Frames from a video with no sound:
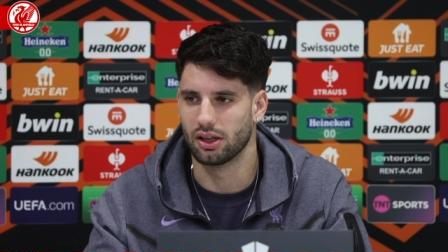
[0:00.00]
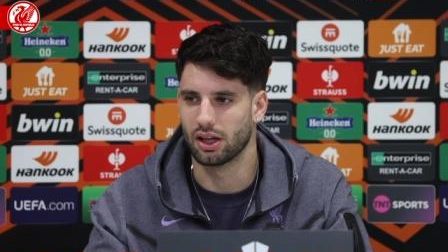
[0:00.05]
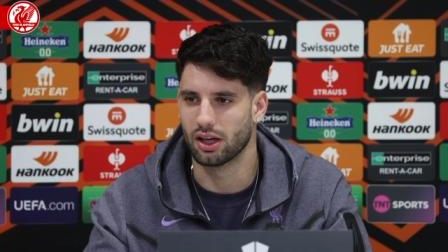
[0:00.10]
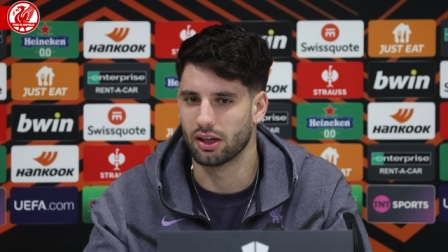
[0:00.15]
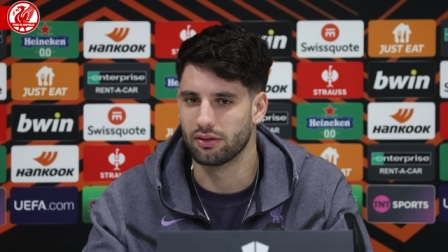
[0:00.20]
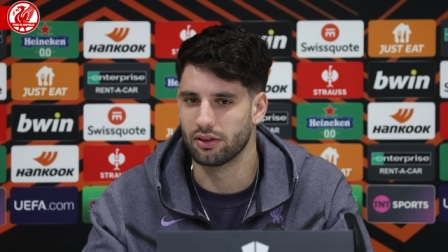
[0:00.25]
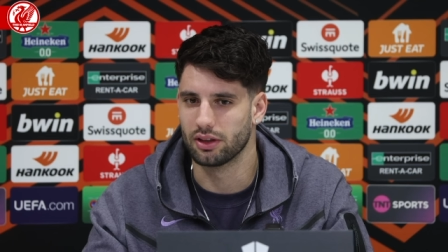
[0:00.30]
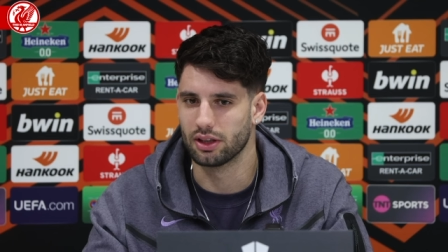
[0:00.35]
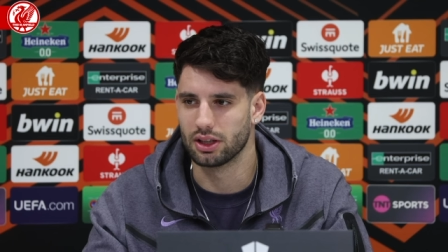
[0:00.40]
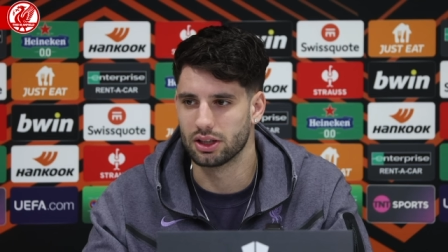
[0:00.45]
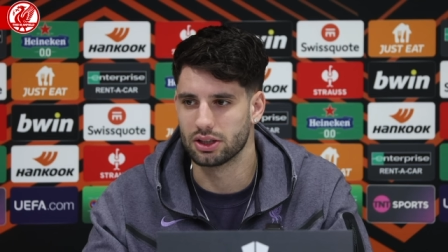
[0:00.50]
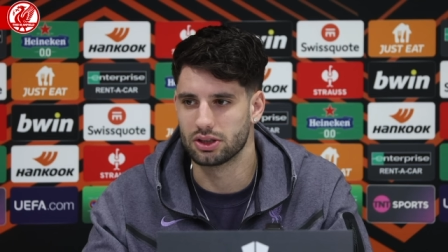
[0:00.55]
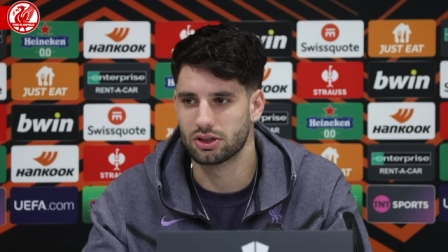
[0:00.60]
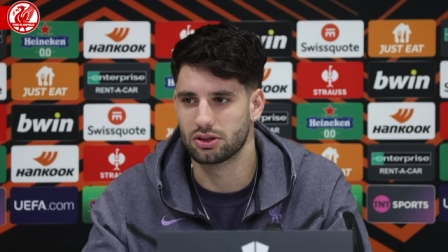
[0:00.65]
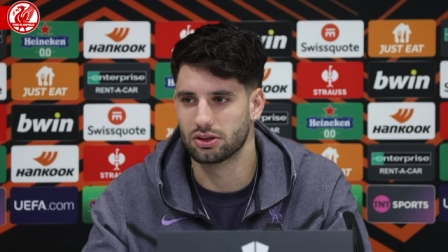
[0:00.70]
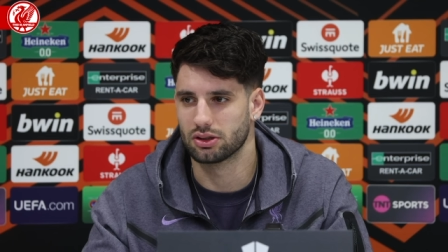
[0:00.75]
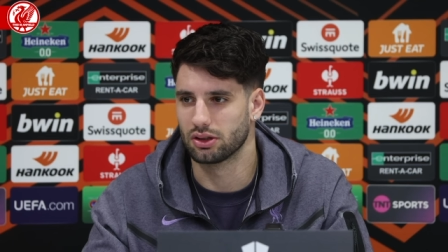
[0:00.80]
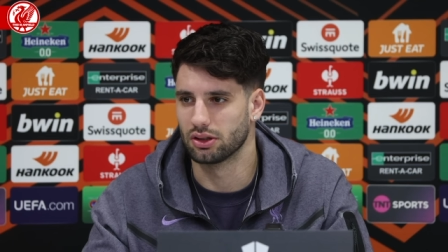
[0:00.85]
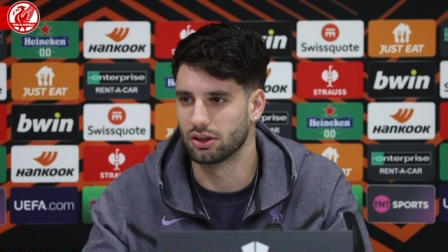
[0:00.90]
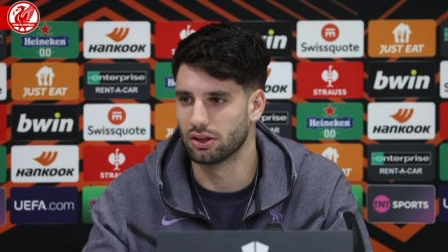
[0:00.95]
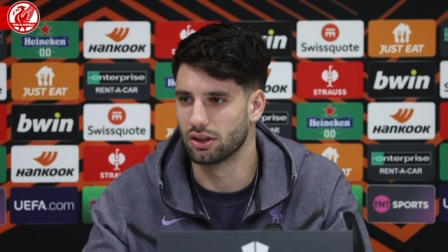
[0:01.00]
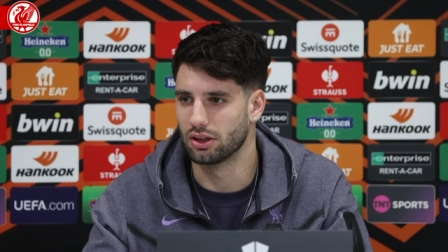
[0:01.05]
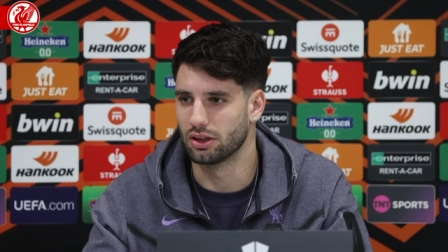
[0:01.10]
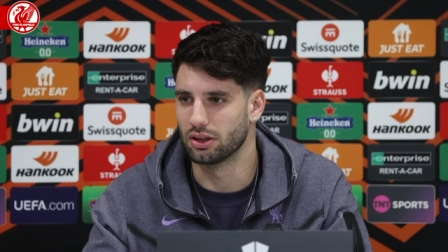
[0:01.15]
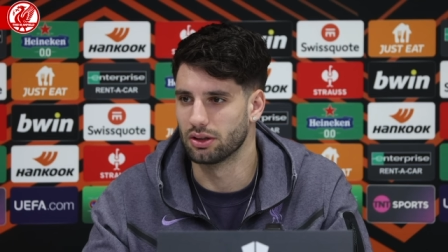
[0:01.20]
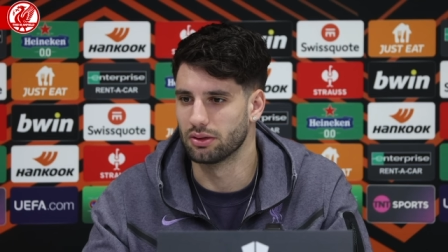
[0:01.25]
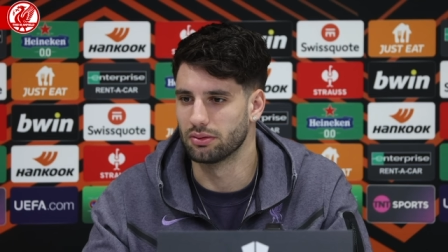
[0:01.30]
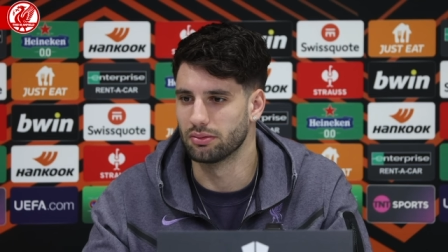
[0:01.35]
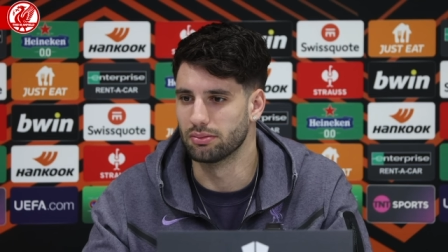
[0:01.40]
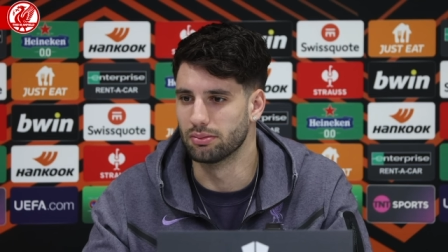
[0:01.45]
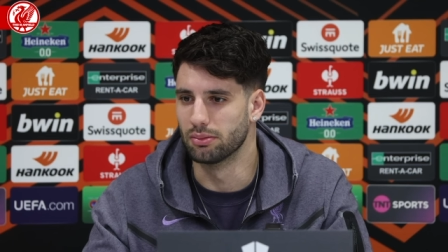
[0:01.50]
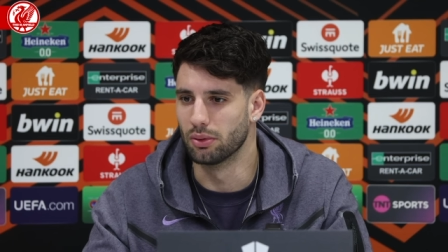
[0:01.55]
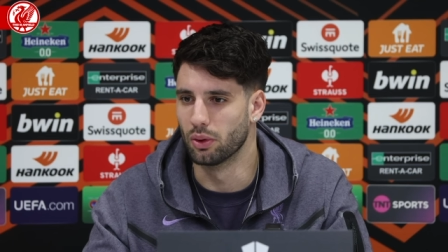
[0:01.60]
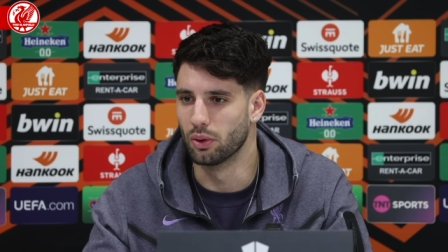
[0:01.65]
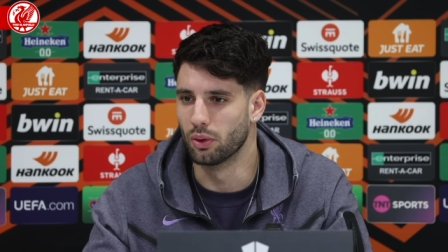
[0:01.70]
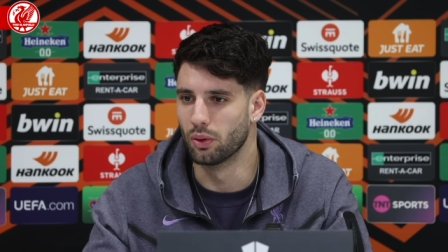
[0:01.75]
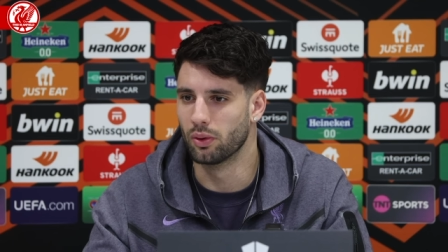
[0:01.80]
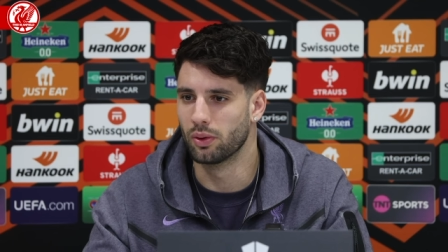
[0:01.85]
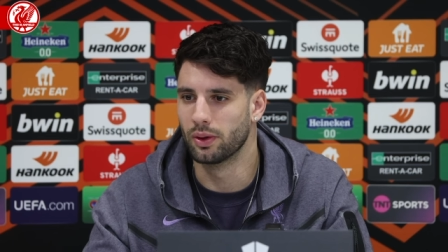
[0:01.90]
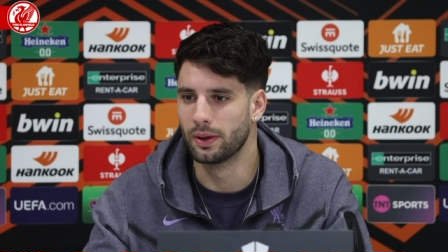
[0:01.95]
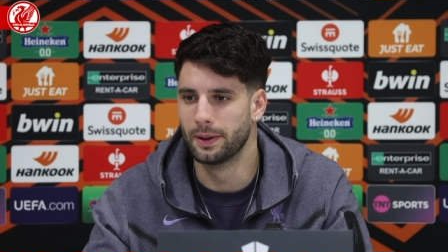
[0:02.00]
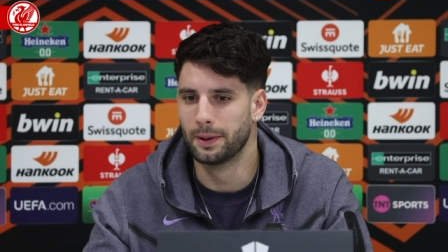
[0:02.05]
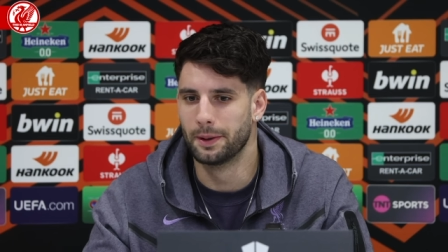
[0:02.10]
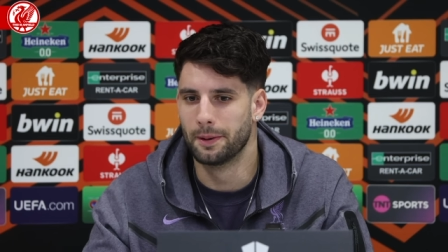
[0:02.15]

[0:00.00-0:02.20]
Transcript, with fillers: like Virg, uh, Mo,